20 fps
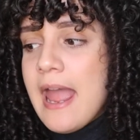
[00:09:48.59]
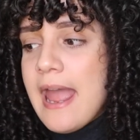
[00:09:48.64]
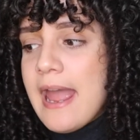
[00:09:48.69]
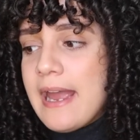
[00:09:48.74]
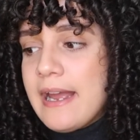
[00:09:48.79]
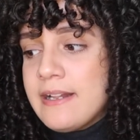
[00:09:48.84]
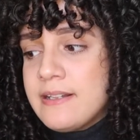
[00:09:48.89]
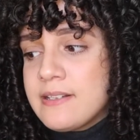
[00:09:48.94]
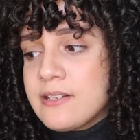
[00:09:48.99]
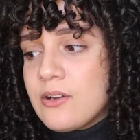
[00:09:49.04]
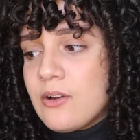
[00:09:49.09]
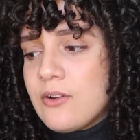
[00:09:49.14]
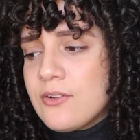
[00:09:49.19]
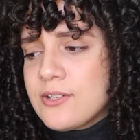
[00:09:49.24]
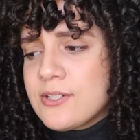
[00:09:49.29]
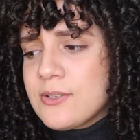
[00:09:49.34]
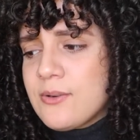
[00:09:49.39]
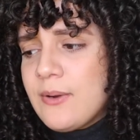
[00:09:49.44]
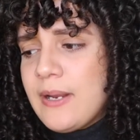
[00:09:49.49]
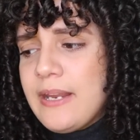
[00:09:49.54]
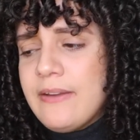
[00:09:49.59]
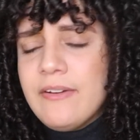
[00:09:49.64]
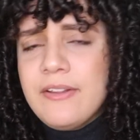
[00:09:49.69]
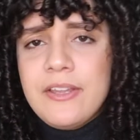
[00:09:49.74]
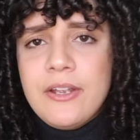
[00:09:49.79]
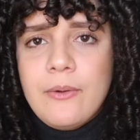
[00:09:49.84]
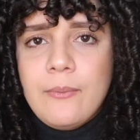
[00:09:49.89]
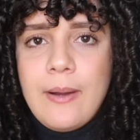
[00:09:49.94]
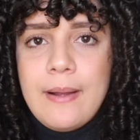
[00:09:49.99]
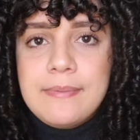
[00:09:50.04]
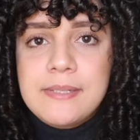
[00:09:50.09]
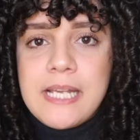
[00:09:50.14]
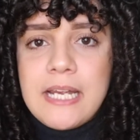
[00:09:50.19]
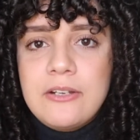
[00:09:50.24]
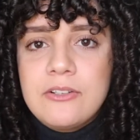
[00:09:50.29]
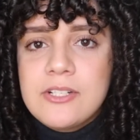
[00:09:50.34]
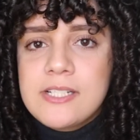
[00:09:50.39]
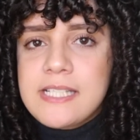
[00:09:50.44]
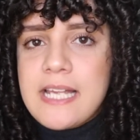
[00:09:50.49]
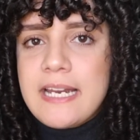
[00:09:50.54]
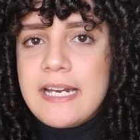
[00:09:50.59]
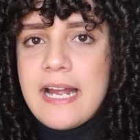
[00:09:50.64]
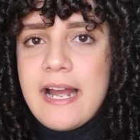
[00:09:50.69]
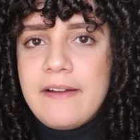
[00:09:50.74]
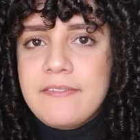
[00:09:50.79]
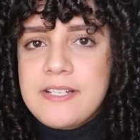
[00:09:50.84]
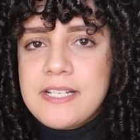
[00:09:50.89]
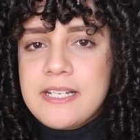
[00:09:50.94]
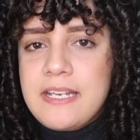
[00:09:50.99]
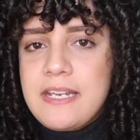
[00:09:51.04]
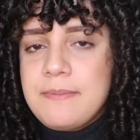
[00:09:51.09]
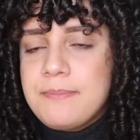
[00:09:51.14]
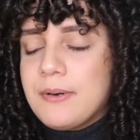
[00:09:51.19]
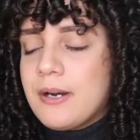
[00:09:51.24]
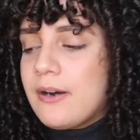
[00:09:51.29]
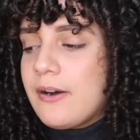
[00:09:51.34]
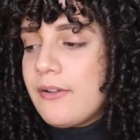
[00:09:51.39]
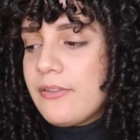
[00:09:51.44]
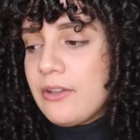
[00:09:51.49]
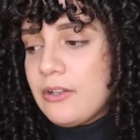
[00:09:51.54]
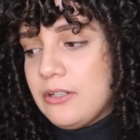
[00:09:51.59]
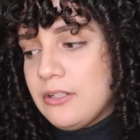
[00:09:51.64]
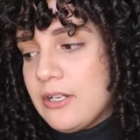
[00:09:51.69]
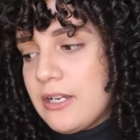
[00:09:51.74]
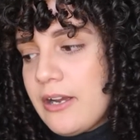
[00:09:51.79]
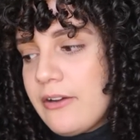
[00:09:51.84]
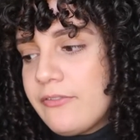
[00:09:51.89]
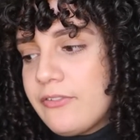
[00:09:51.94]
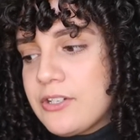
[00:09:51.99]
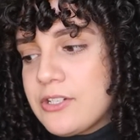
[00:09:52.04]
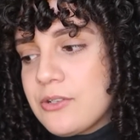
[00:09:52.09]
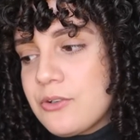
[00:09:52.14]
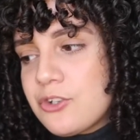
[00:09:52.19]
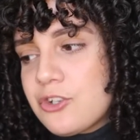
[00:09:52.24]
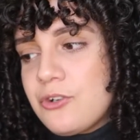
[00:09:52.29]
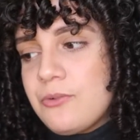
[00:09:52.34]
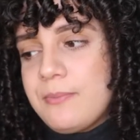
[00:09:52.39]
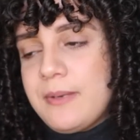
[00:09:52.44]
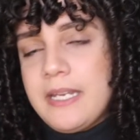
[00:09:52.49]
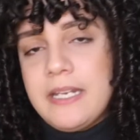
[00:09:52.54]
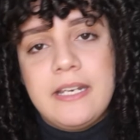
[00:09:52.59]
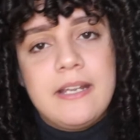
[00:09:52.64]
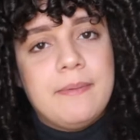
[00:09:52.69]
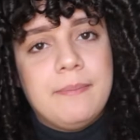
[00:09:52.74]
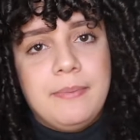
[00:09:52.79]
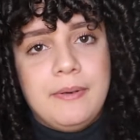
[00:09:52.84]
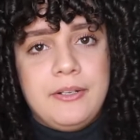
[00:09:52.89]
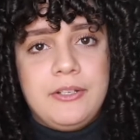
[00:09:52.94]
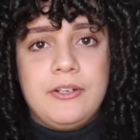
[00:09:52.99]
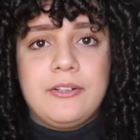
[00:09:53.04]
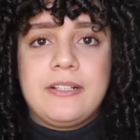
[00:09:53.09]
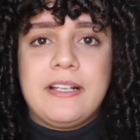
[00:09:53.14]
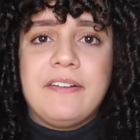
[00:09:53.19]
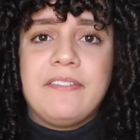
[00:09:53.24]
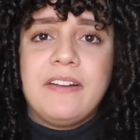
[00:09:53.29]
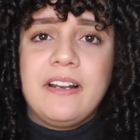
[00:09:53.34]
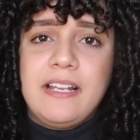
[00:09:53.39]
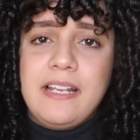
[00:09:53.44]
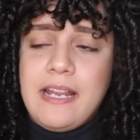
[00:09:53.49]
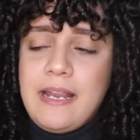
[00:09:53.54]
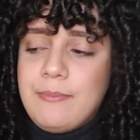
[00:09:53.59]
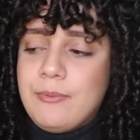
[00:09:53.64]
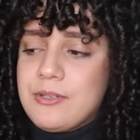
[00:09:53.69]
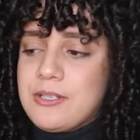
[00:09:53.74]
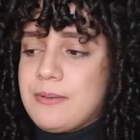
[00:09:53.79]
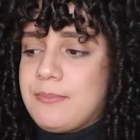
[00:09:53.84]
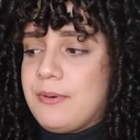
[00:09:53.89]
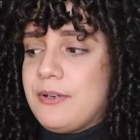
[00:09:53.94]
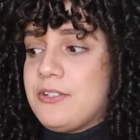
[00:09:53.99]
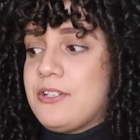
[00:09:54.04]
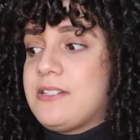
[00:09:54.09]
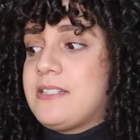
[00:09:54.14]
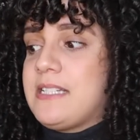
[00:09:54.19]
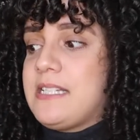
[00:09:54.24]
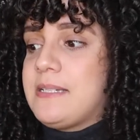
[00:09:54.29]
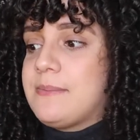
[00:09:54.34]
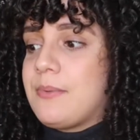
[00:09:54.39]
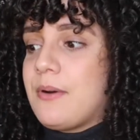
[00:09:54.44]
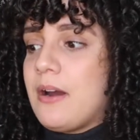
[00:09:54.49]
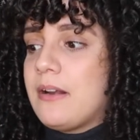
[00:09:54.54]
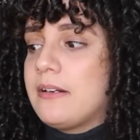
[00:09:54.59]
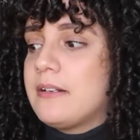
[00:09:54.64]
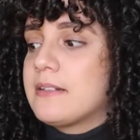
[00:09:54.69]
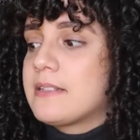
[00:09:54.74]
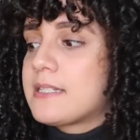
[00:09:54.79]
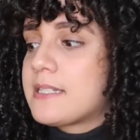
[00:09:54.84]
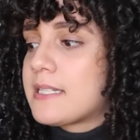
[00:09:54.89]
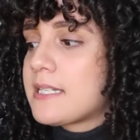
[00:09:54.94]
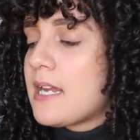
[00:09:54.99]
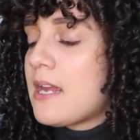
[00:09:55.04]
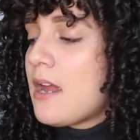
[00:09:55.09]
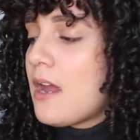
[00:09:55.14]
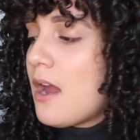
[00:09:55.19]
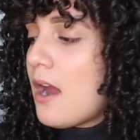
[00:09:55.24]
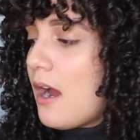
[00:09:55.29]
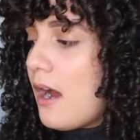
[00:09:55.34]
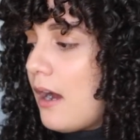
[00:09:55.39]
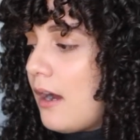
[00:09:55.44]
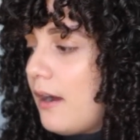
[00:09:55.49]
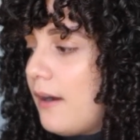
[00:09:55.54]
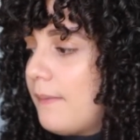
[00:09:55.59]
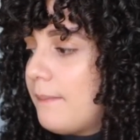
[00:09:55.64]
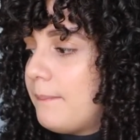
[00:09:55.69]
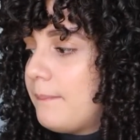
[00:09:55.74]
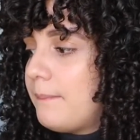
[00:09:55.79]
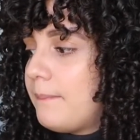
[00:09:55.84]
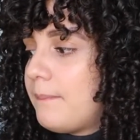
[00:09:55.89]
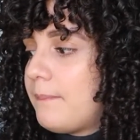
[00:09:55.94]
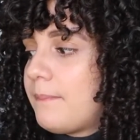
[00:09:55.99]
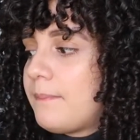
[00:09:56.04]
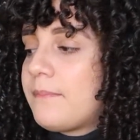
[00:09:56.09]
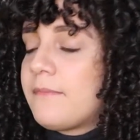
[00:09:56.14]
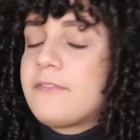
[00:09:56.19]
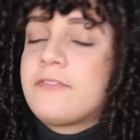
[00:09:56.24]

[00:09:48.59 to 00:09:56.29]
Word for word: and also even their website you're just gonna have to keep out on the lookout for social media but you're definitely able to purchase these products um,